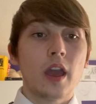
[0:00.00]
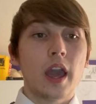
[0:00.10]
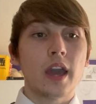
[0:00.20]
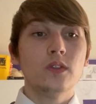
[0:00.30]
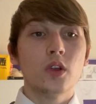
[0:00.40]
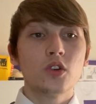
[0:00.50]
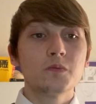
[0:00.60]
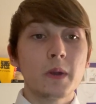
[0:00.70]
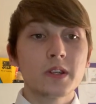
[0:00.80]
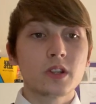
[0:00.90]
and
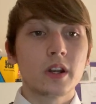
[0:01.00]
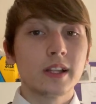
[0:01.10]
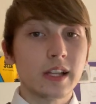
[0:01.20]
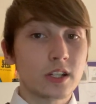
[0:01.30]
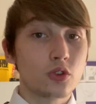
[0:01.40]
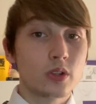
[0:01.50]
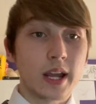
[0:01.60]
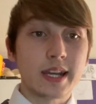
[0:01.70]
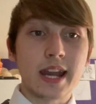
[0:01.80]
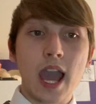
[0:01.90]
those based on
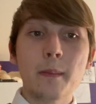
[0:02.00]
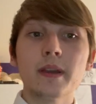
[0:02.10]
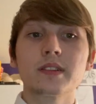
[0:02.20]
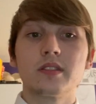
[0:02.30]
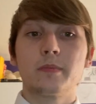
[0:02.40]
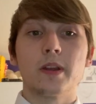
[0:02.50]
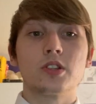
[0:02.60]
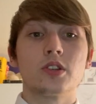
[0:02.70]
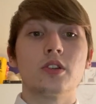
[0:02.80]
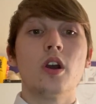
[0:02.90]
electrodynamic
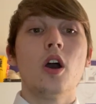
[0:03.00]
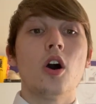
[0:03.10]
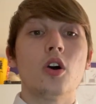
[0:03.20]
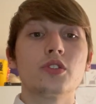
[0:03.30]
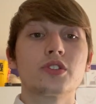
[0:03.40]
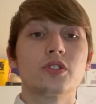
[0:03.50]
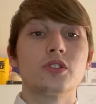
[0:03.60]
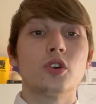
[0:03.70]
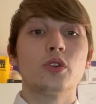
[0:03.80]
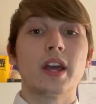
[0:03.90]
suspension, also
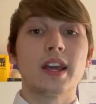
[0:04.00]
known